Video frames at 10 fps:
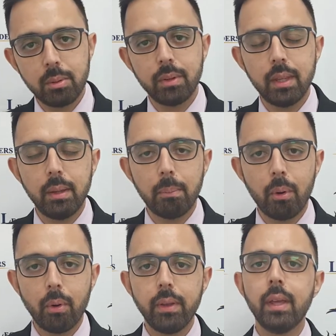with the
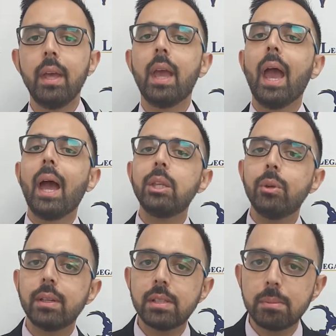employee and you
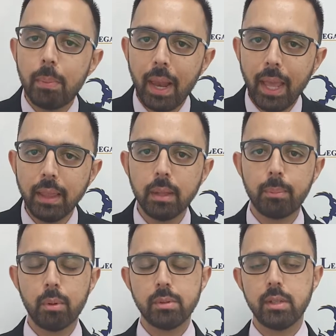explain the
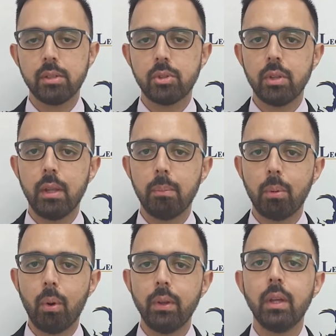process to the
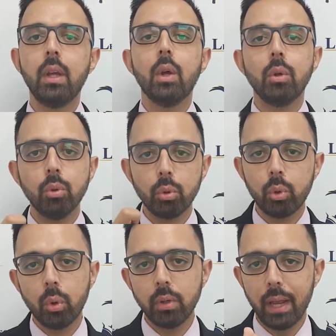employee, you
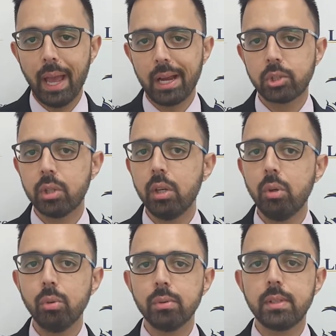could actually
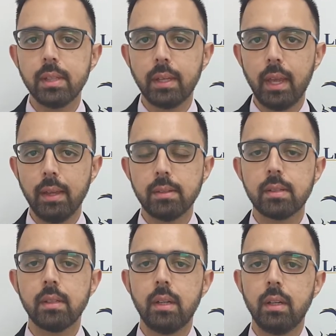lose the case.
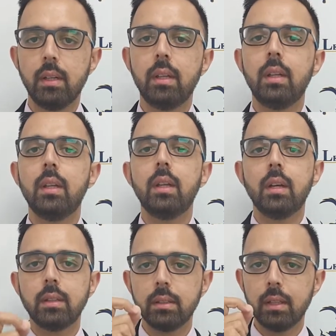
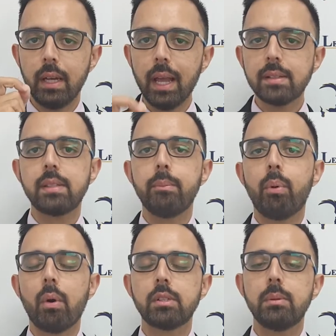The next
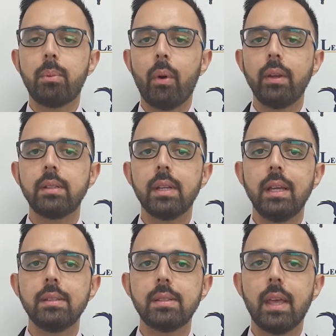important point
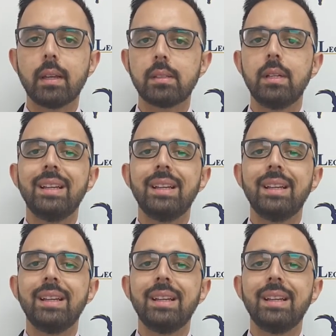is that